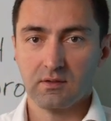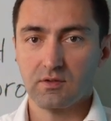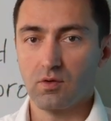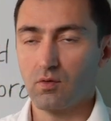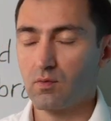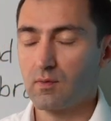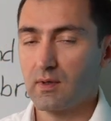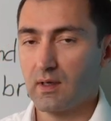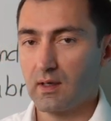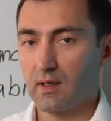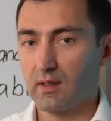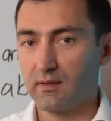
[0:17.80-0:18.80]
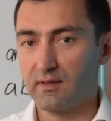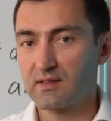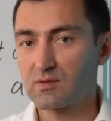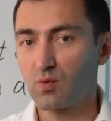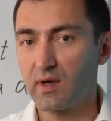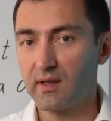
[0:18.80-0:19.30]
So uh,
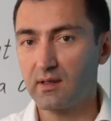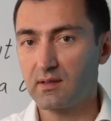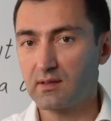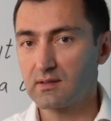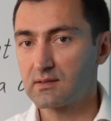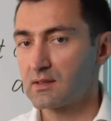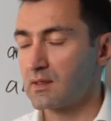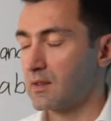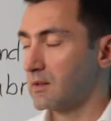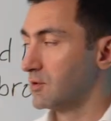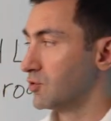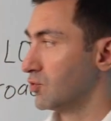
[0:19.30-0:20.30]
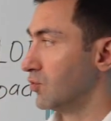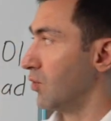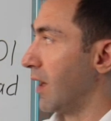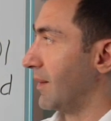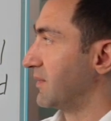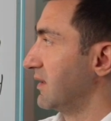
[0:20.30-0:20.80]
this way is to
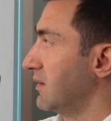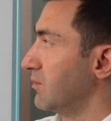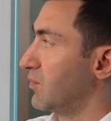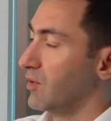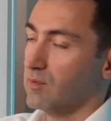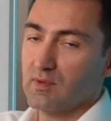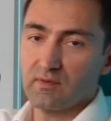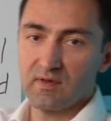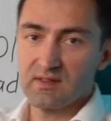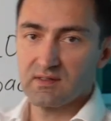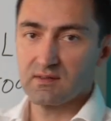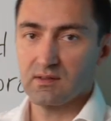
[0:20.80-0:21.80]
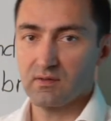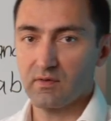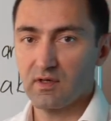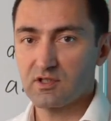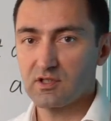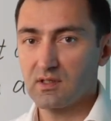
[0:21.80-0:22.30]
obtain permanent residency in
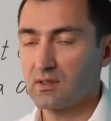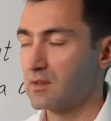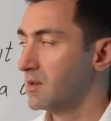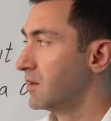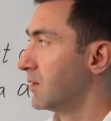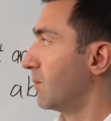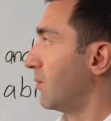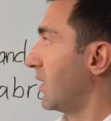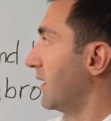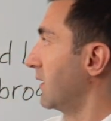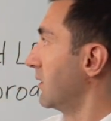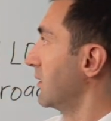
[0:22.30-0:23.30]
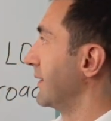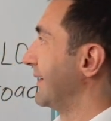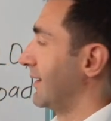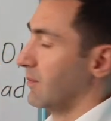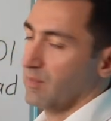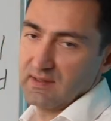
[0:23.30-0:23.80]
Russia by
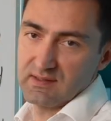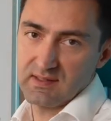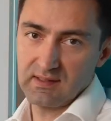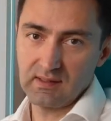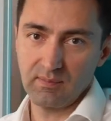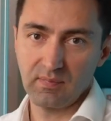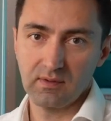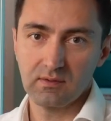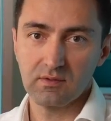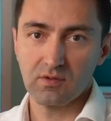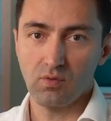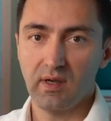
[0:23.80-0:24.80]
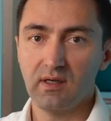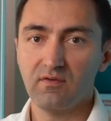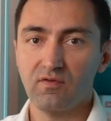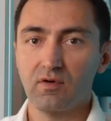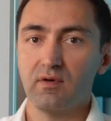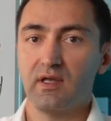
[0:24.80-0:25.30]
company setup. So any
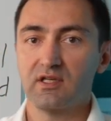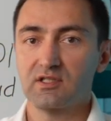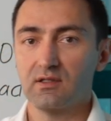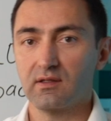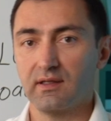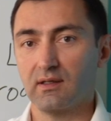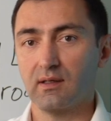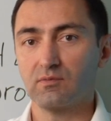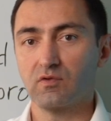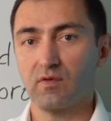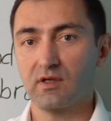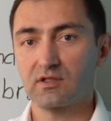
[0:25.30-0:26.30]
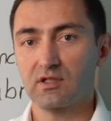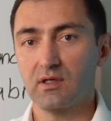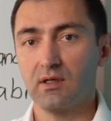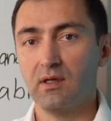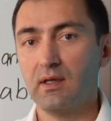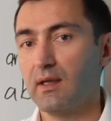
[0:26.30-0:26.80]
foreign national can come to
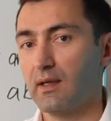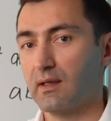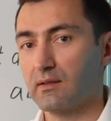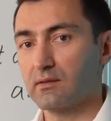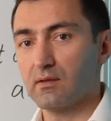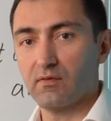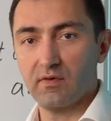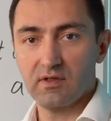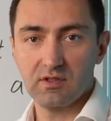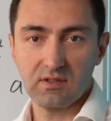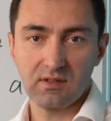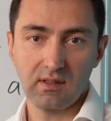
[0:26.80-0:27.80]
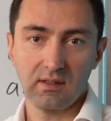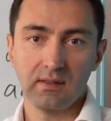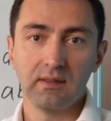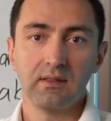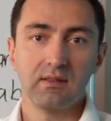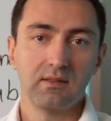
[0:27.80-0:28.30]
Russia and register
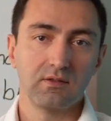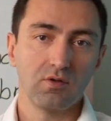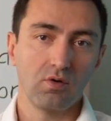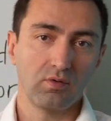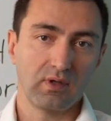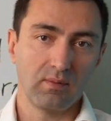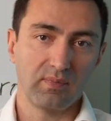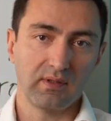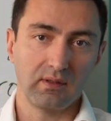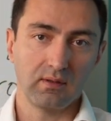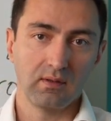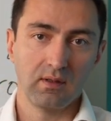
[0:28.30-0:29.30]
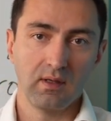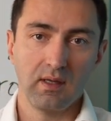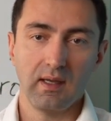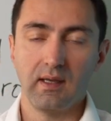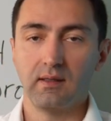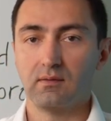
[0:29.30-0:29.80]
his own company.
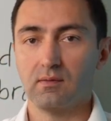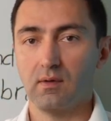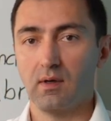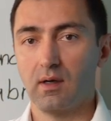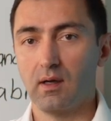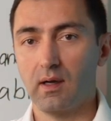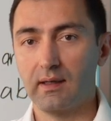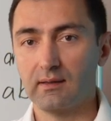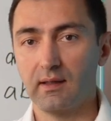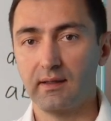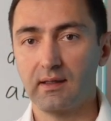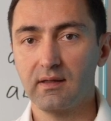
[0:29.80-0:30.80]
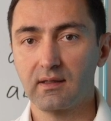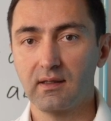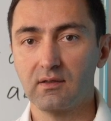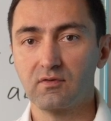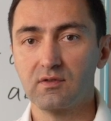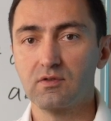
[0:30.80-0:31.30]
And uh, unlike other
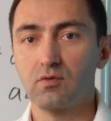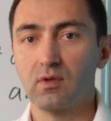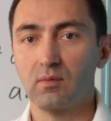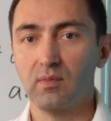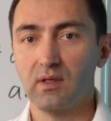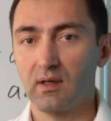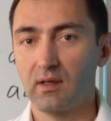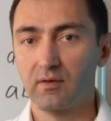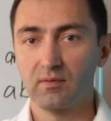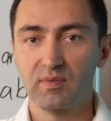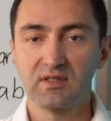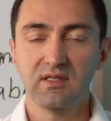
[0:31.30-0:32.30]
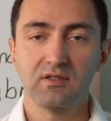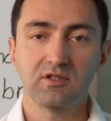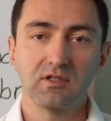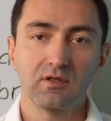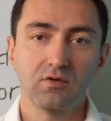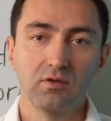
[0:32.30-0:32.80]
countries, you can be a 100%
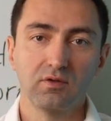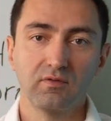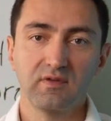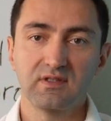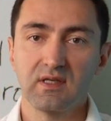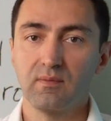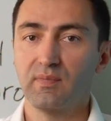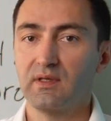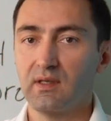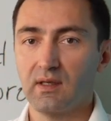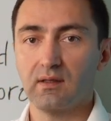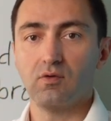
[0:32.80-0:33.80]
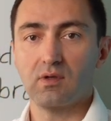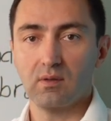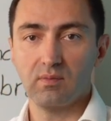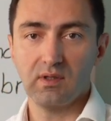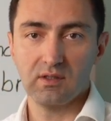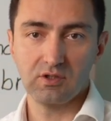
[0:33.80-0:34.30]
shareholder of this company and you
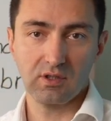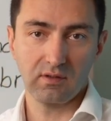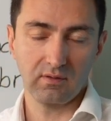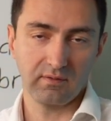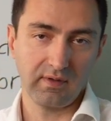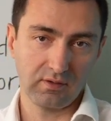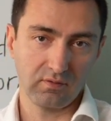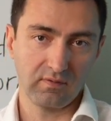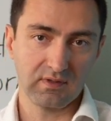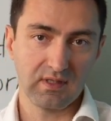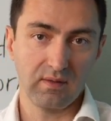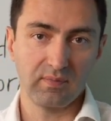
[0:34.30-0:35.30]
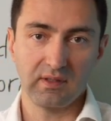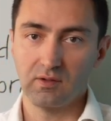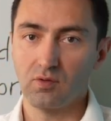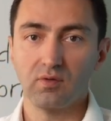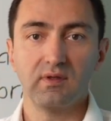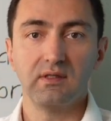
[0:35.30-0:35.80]
can be a general director of this company. You
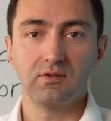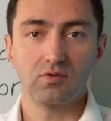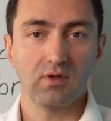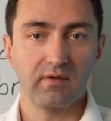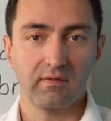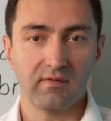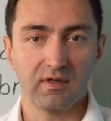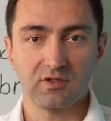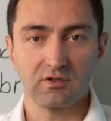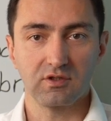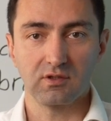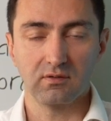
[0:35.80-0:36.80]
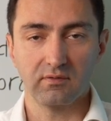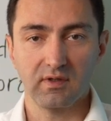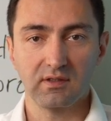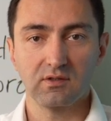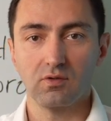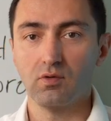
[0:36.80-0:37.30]
don't need to have a Russian general
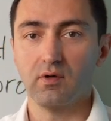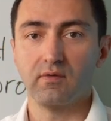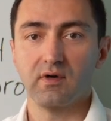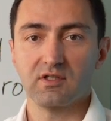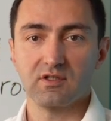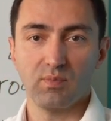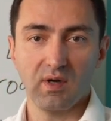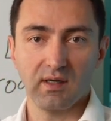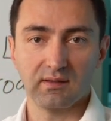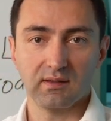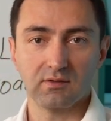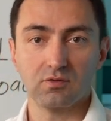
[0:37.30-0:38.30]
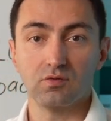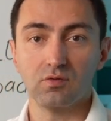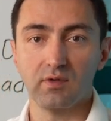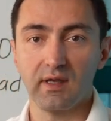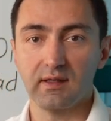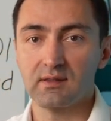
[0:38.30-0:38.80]
director or a Russian partner to
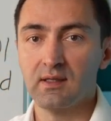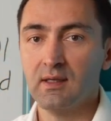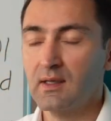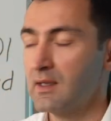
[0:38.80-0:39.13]
do that.